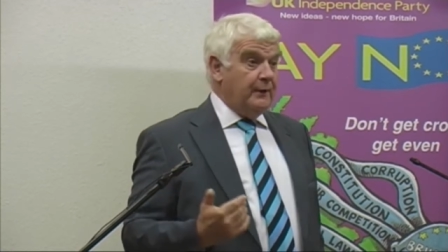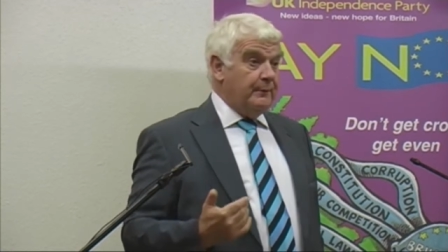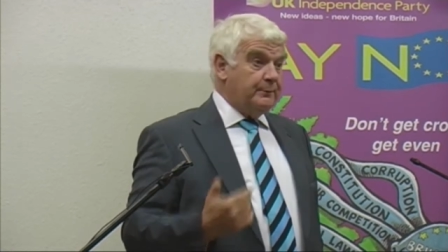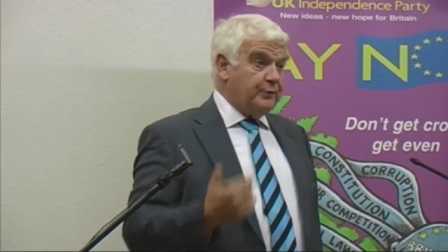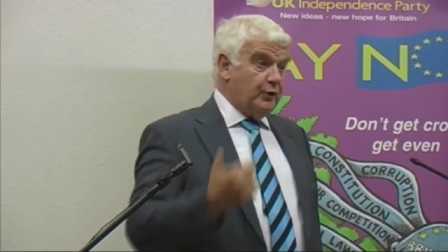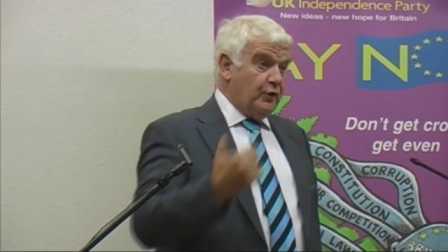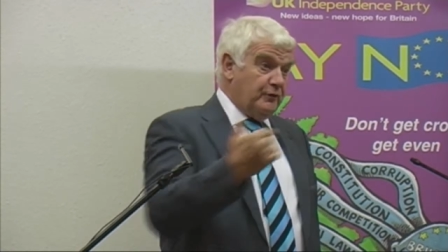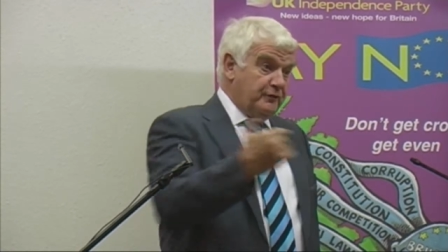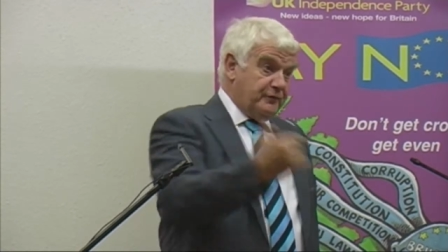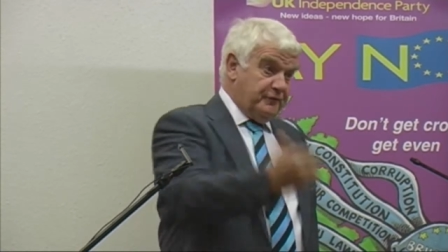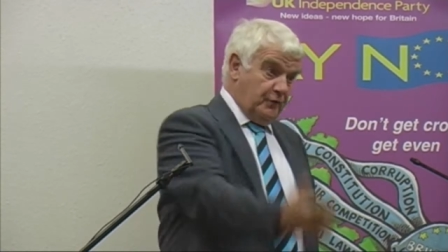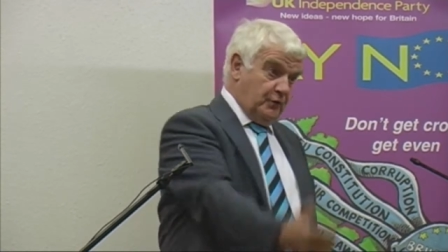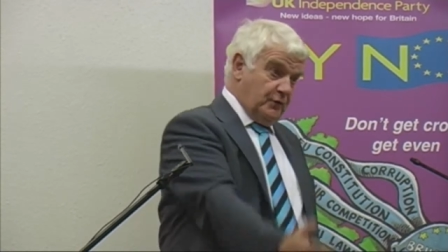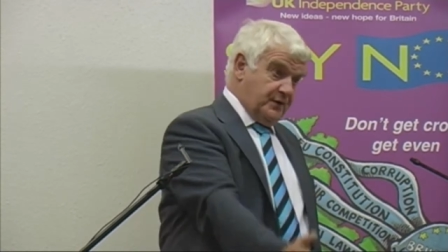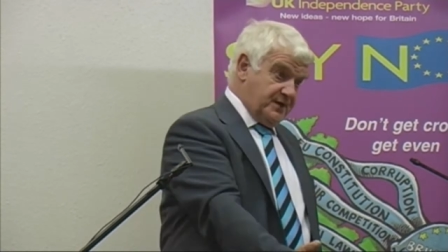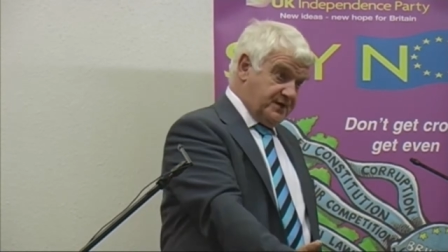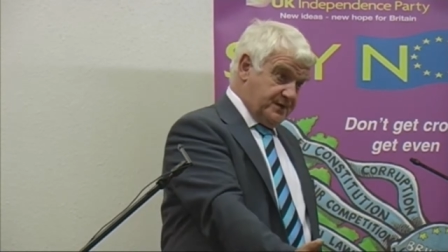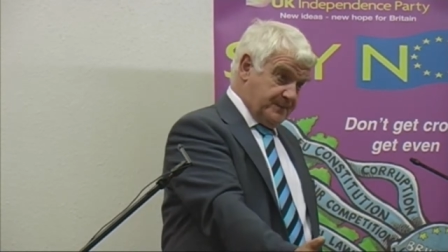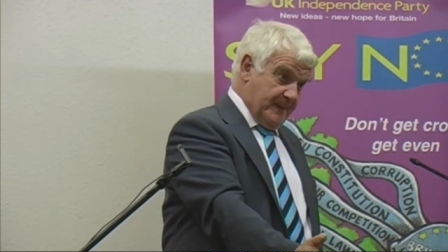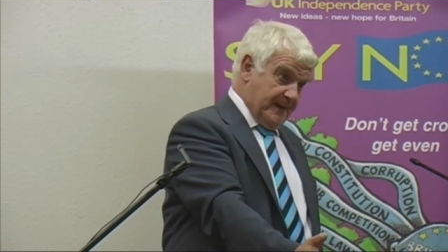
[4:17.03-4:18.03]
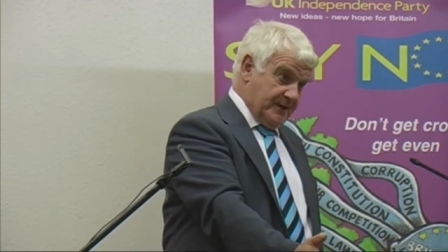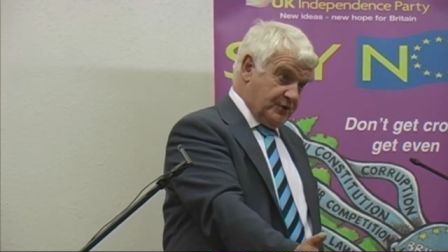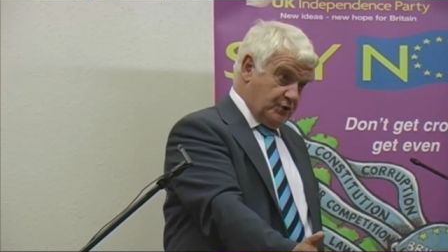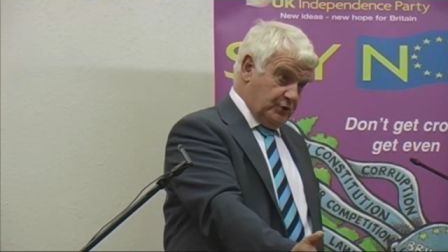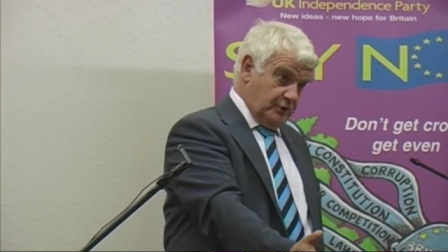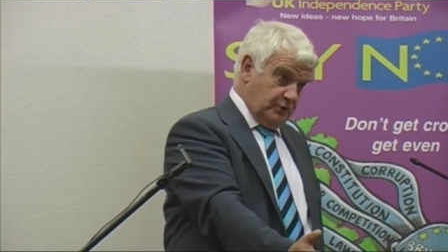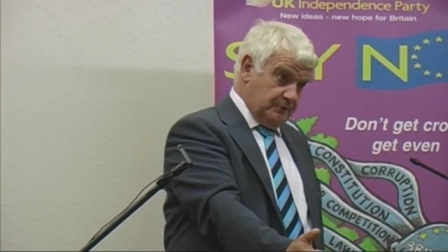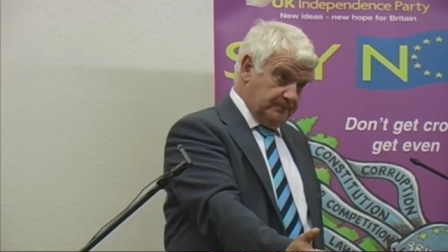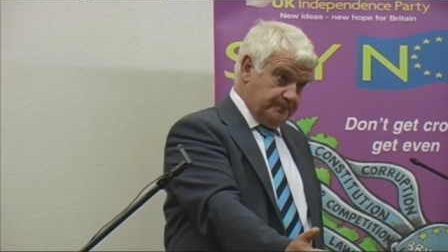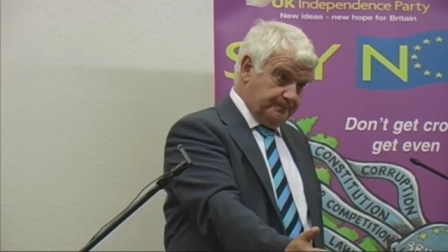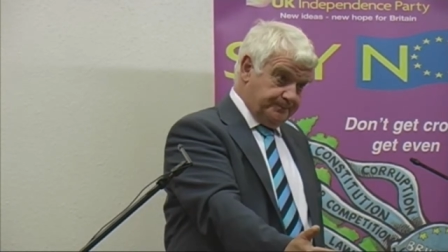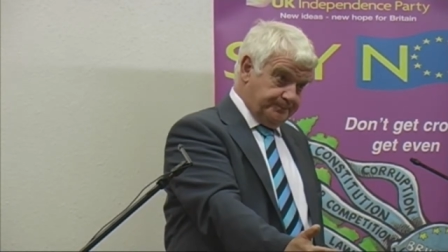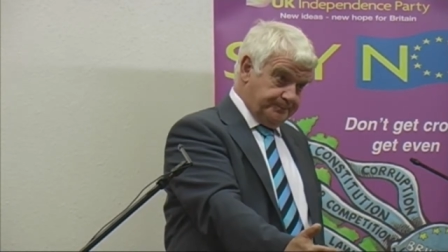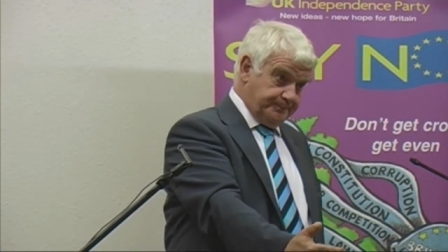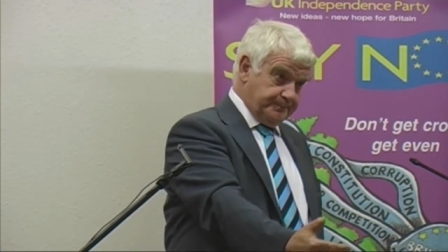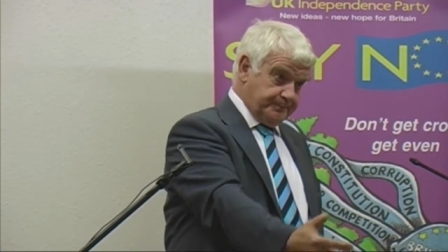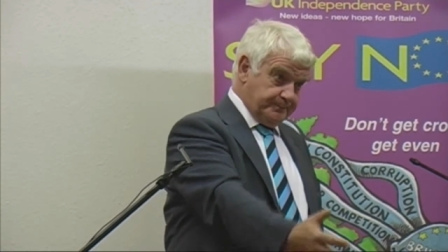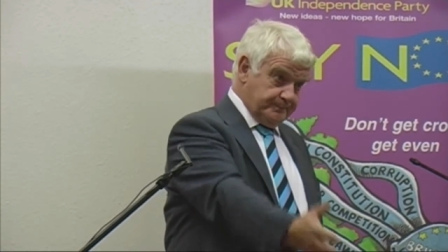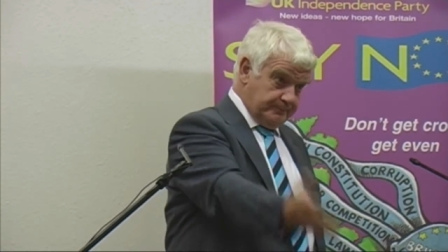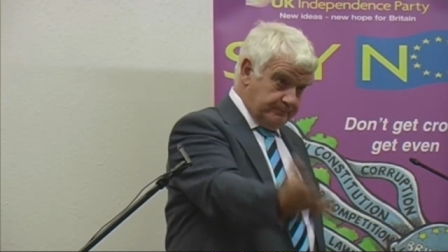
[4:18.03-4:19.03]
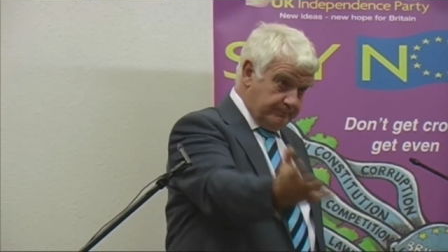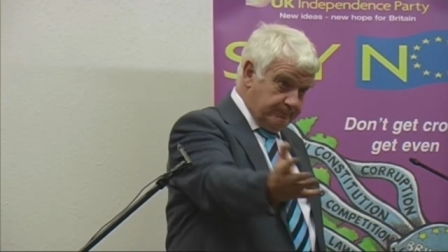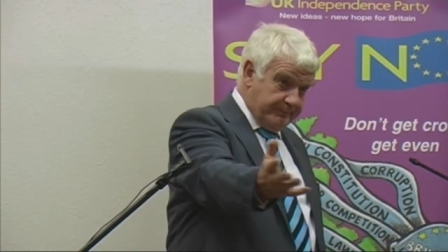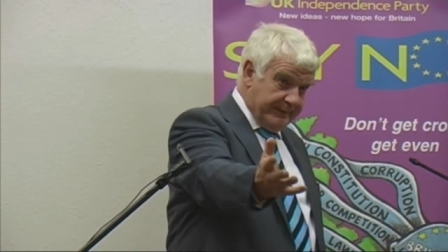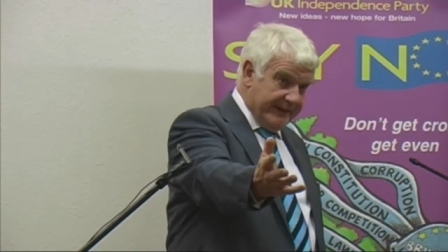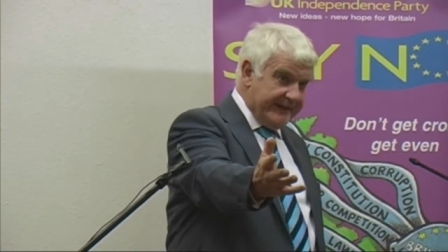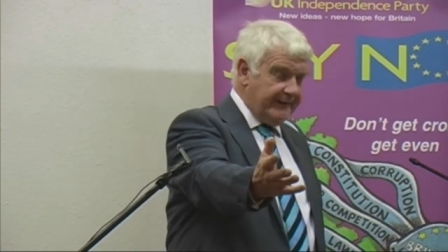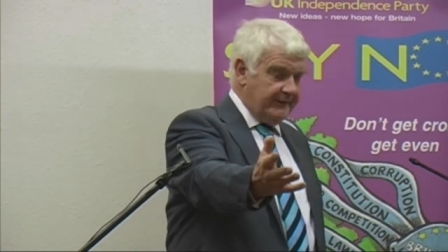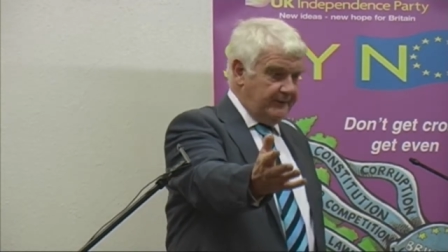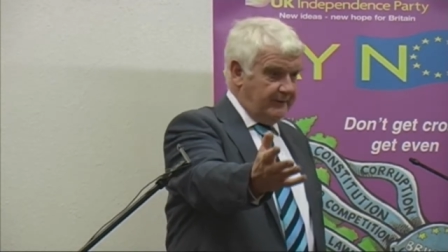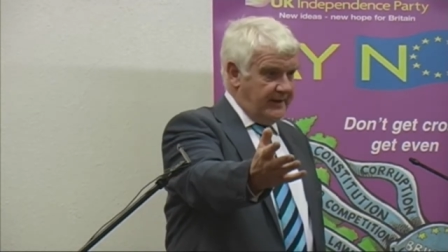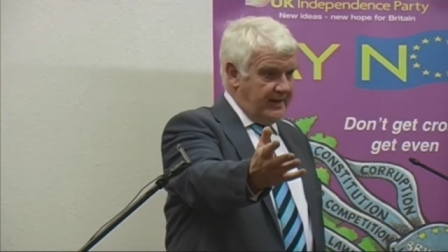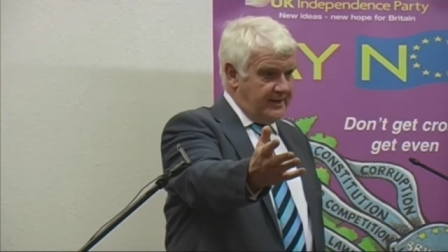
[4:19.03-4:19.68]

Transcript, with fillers: brought forward a special bill